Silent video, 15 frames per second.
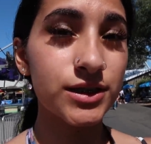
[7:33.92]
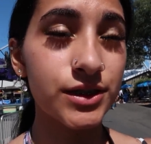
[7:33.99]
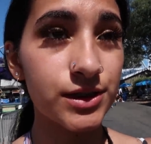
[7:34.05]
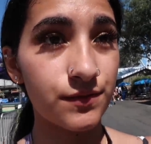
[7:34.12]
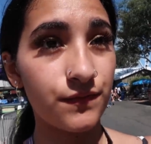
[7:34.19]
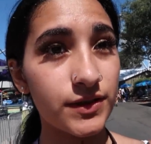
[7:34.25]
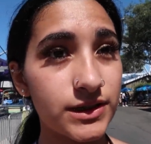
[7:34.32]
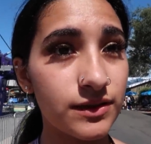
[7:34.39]

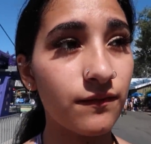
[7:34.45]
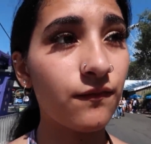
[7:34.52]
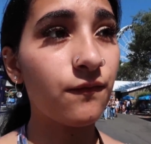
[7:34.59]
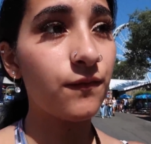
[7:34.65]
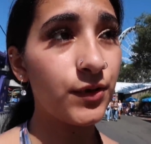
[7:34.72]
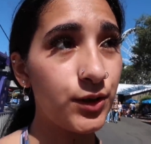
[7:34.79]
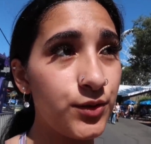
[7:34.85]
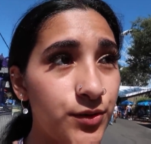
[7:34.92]
search for some
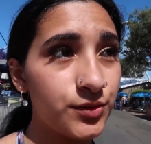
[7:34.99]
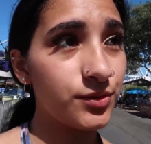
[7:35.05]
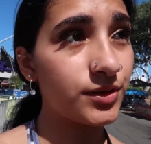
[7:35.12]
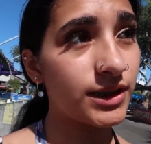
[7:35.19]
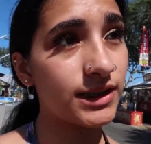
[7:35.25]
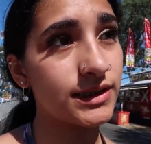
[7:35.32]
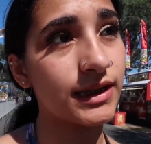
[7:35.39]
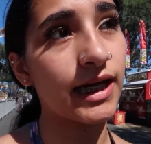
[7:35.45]
food
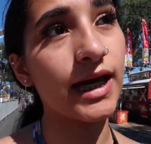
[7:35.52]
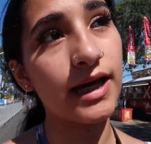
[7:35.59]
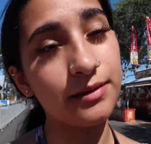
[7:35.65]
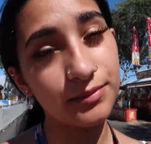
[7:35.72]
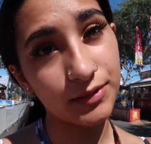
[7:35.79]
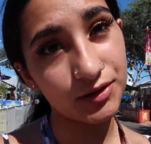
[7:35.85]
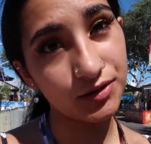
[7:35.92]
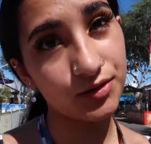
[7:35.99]
because I
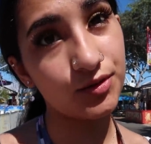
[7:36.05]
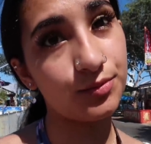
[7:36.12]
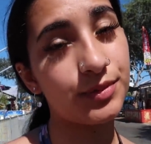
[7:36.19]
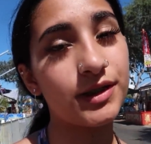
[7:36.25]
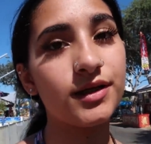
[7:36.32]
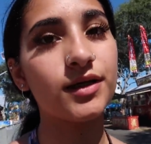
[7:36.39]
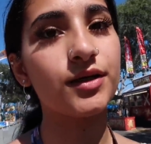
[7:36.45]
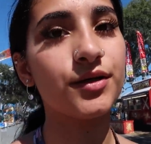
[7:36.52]
am a little
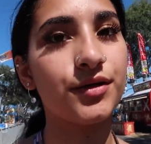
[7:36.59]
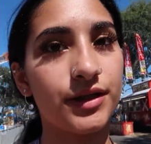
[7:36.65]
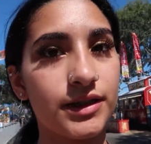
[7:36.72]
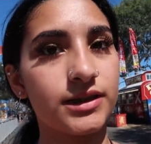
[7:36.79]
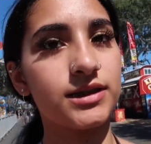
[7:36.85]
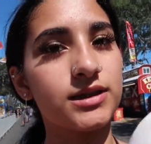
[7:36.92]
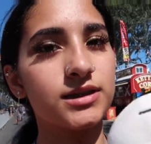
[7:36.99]
bit hungry.